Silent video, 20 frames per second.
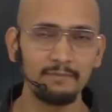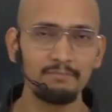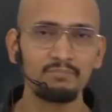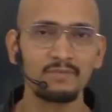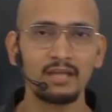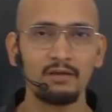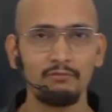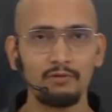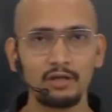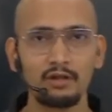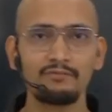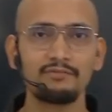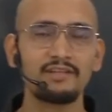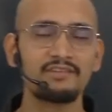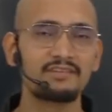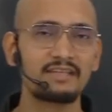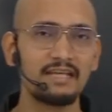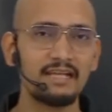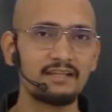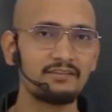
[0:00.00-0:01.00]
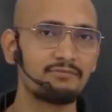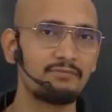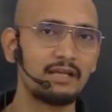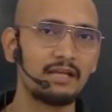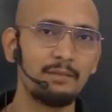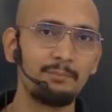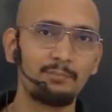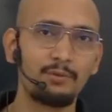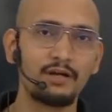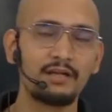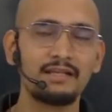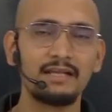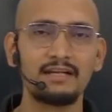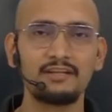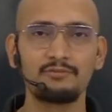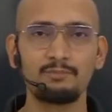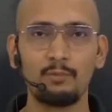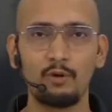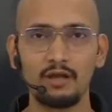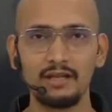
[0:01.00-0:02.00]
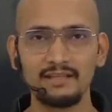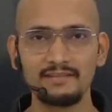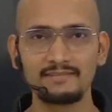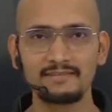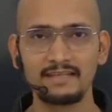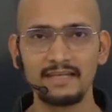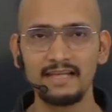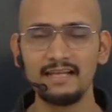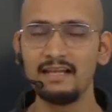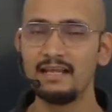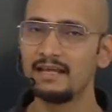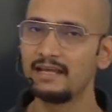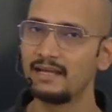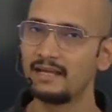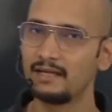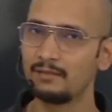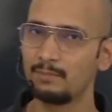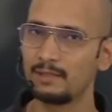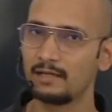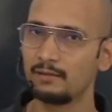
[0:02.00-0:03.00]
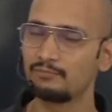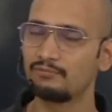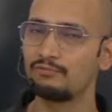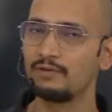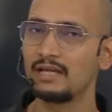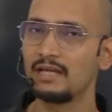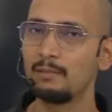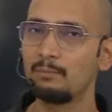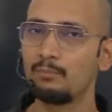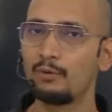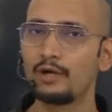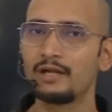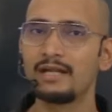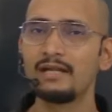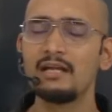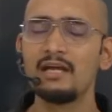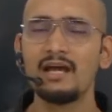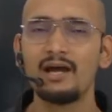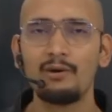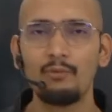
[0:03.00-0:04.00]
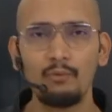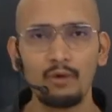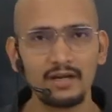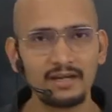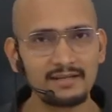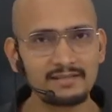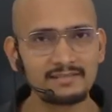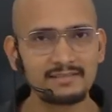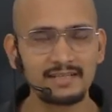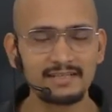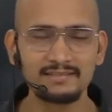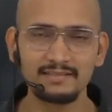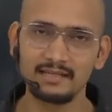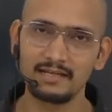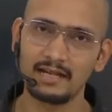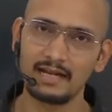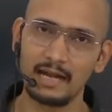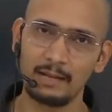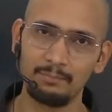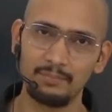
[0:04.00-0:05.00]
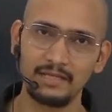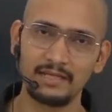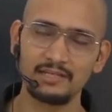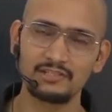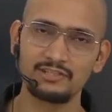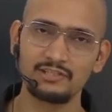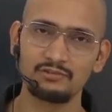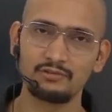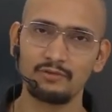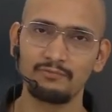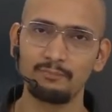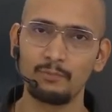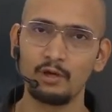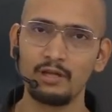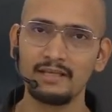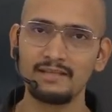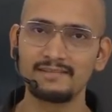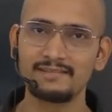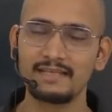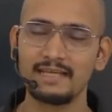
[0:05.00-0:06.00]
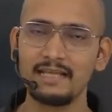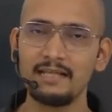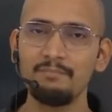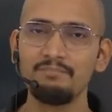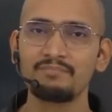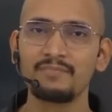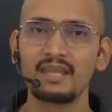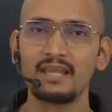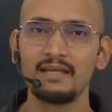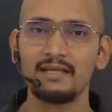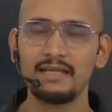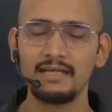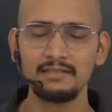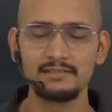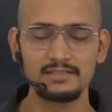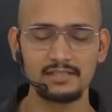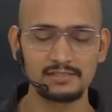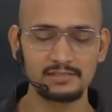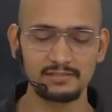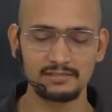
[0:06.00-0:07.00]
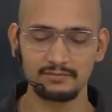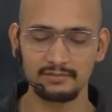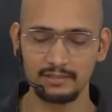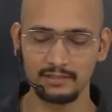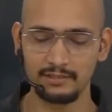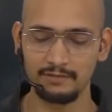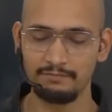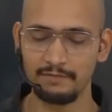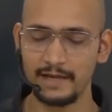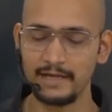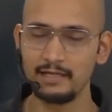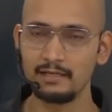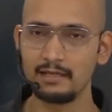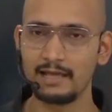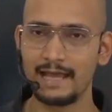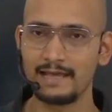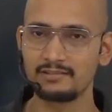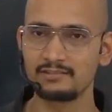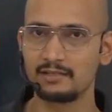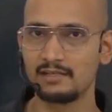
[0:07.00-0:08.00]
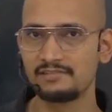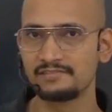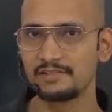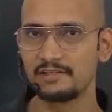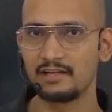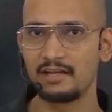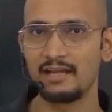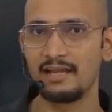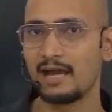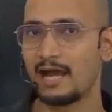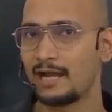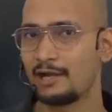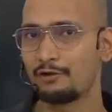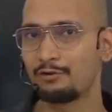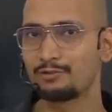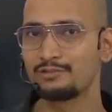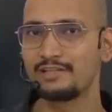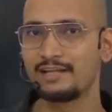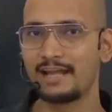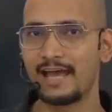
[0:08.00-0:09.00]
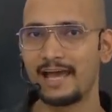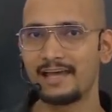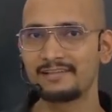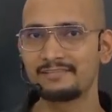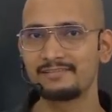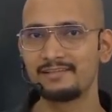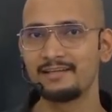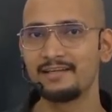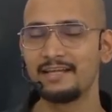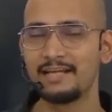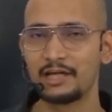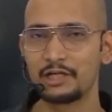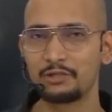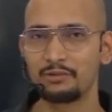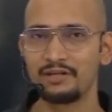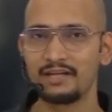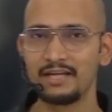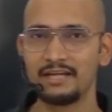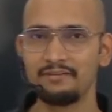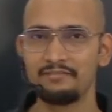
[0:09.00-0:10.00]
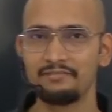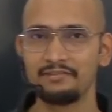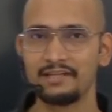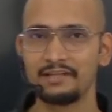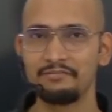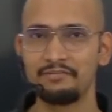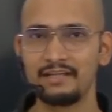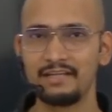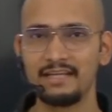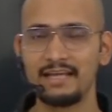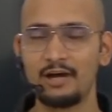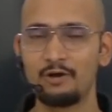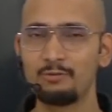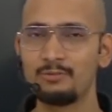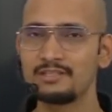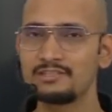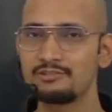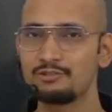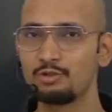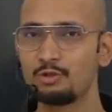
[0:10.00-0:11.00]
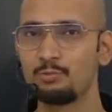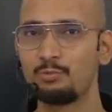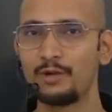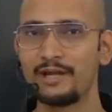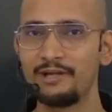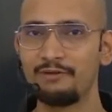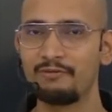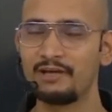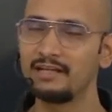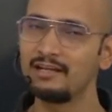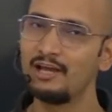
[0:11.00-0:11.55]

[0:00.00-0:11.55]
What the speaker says: One of the scale is very important, that is Pauling scale. It becomes very important. What it says, there are applications of Pauling scale. It just defined as considering hydrogen has the electronegativity how much, 2.1.